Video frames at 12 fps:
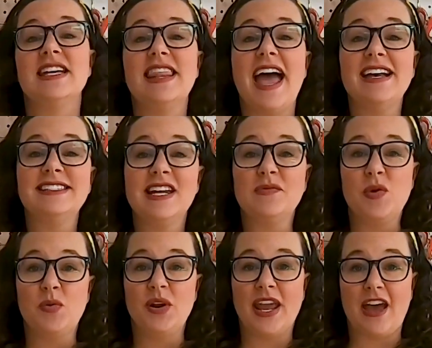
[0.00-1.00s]
The last time
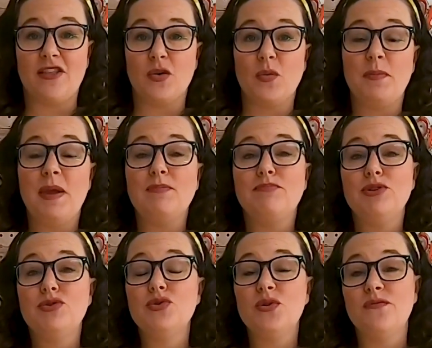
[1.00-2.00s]
we were together, we made
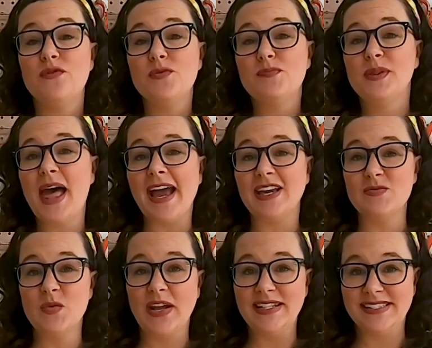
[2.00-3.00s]
beautiful black
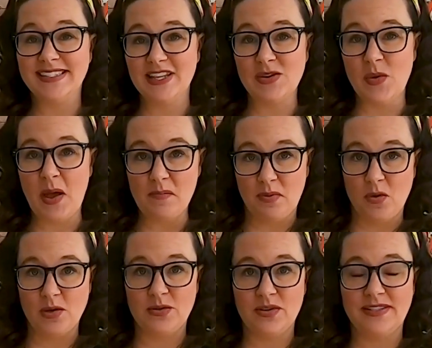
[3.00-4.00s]
and white silhouette
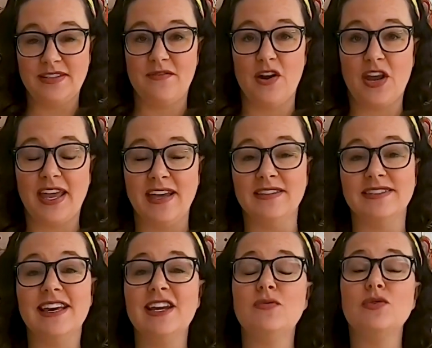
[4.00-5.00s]
portraits of our
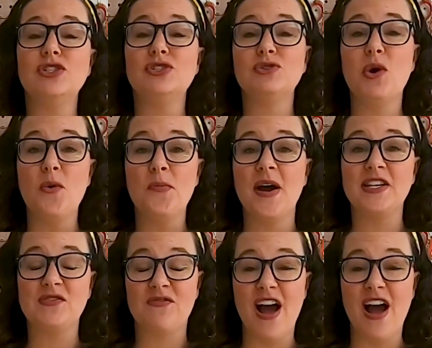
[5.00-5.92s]
kids, and it was so much